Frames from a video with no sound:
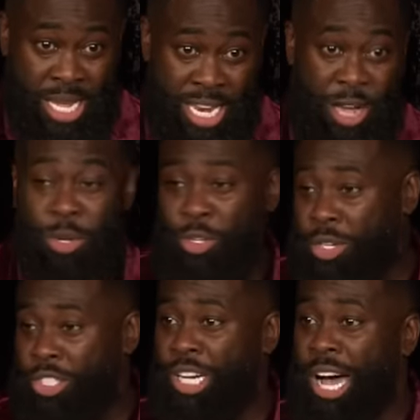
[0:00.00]
Now, when
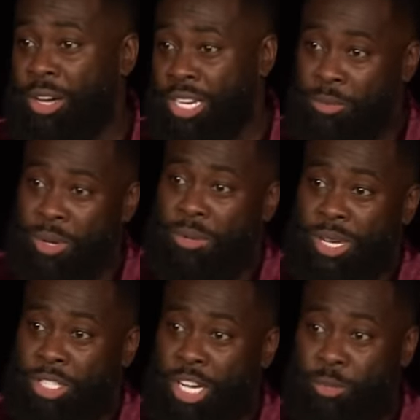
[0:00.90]
you're a child, and when
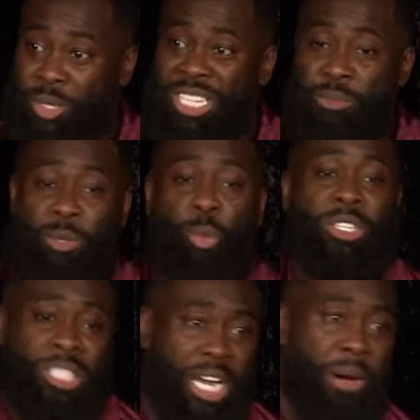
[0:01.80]
we're a child, we
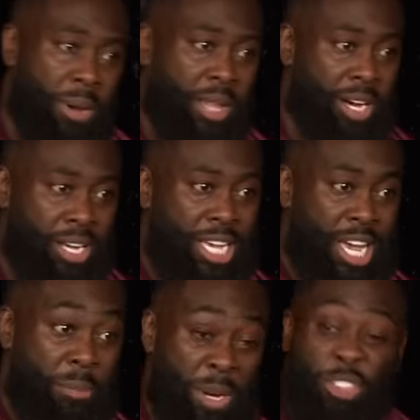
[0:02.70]
wanted our mother,
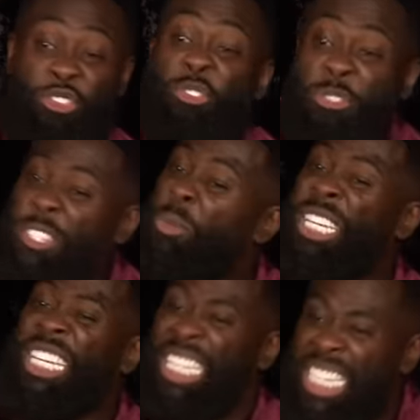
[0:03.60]
but the truth is we
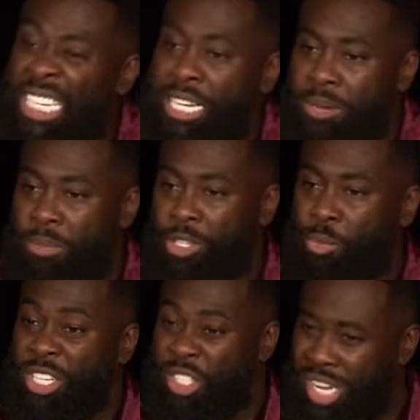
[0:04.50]
didn't need her because
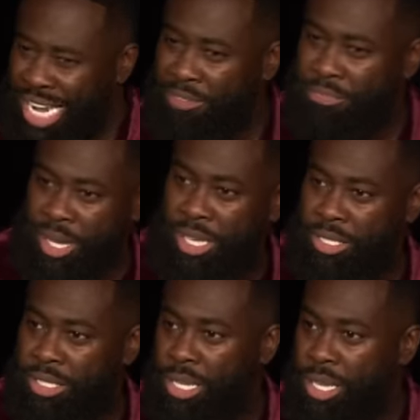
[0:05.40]
where she left
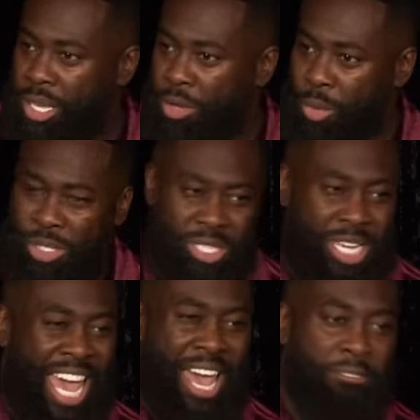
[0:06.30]
us was
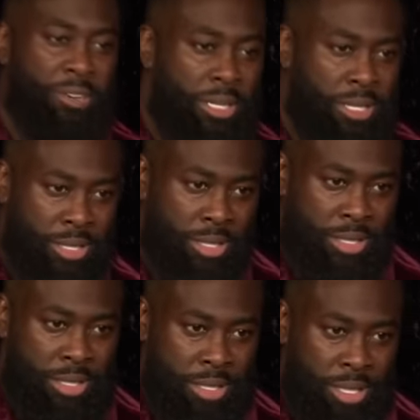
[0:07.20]
heaven.
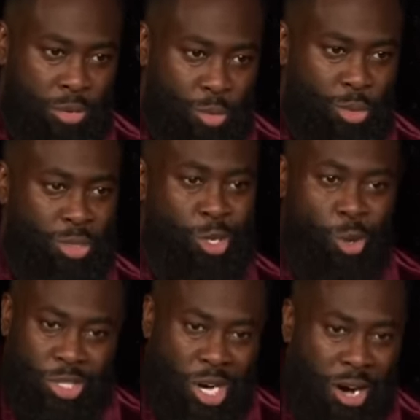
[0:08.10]
We was
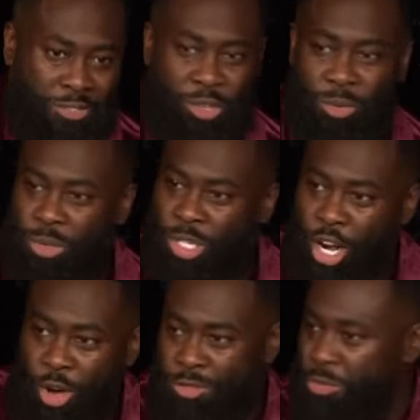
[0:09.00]
looked after, we was
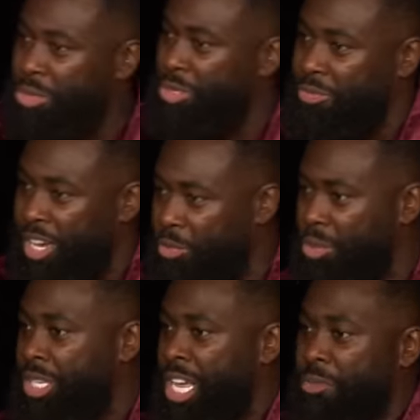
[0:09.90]
clothed, we was fed, we
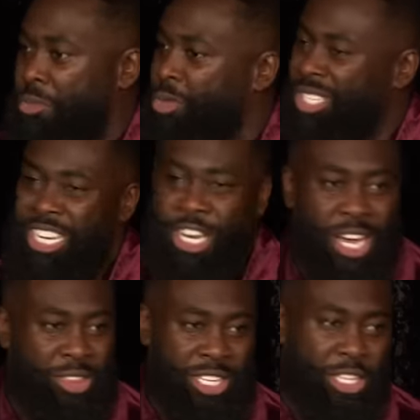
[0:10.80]
was in
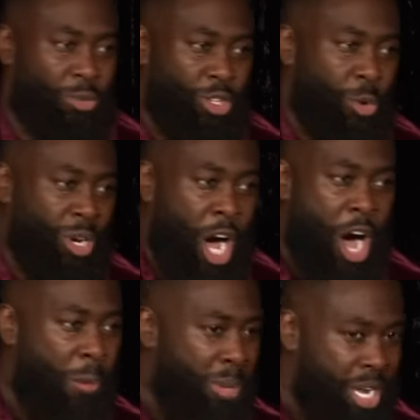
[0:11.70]
nothing. There was no one
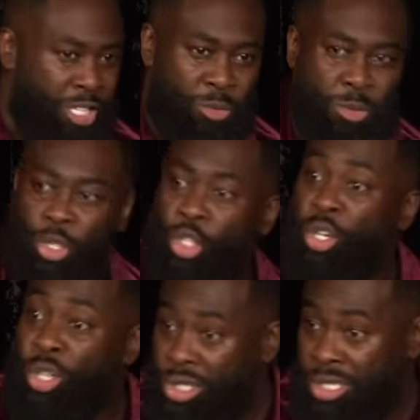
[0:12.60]
harming us, we was
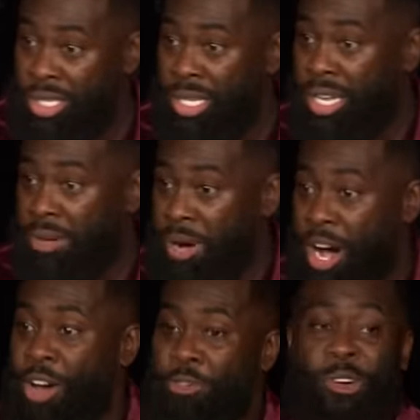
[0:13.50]
good. My
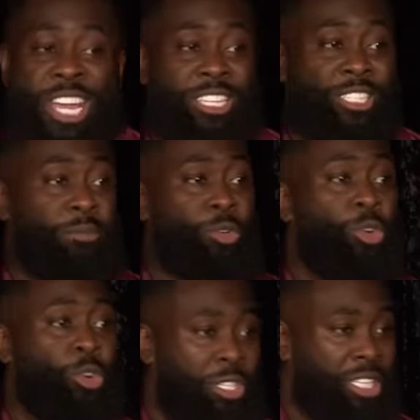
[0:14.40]
aunt raised some
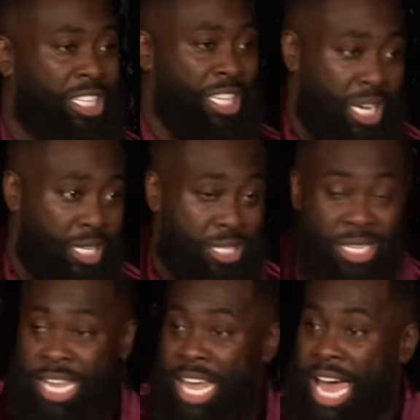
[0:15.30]
good kids.
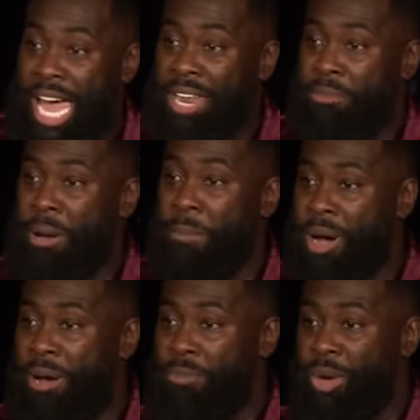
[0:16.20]
And my
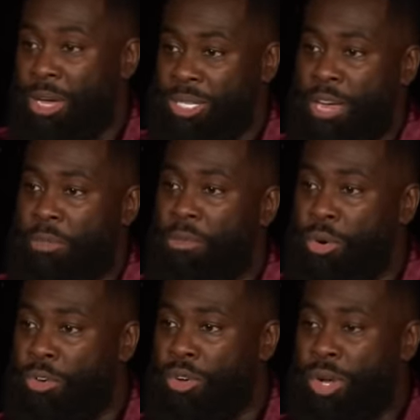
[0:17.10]
mum, when I was at a
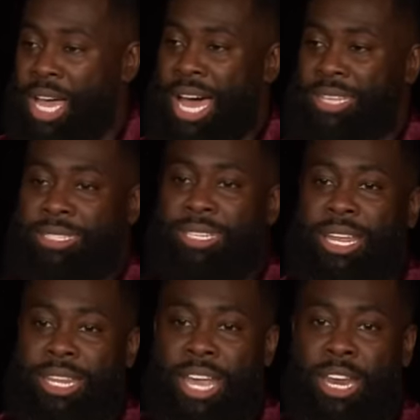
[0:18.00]
memorial, I
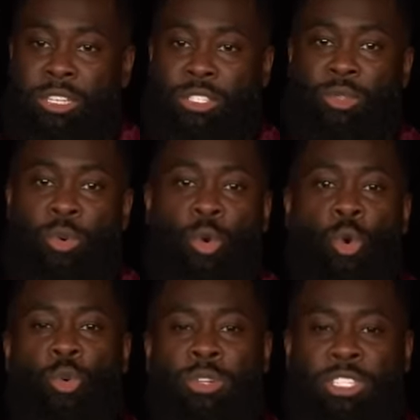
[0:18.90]
sat there and I saw
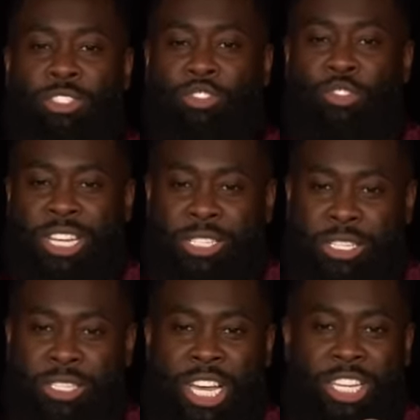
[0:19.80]
all these
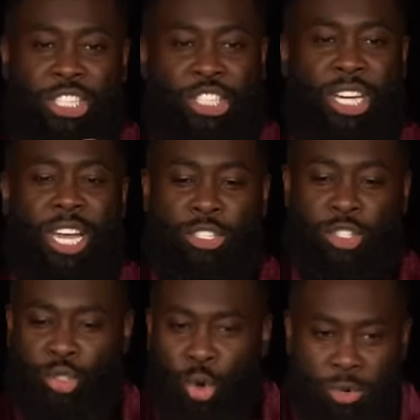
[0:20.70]
strangers share
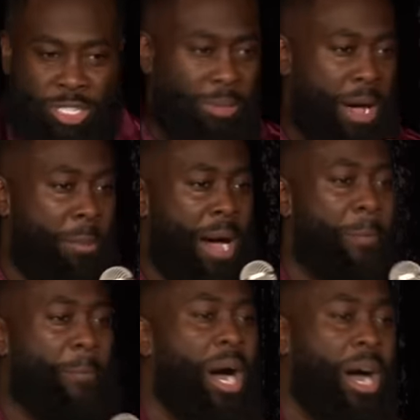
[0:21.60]
stories about my
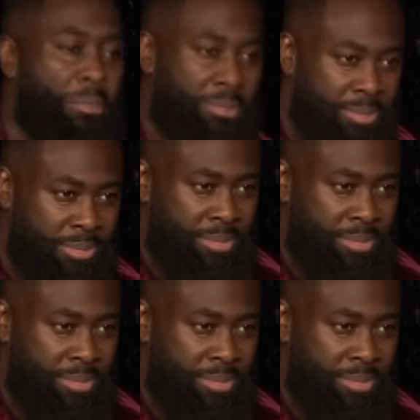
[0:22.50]
mum.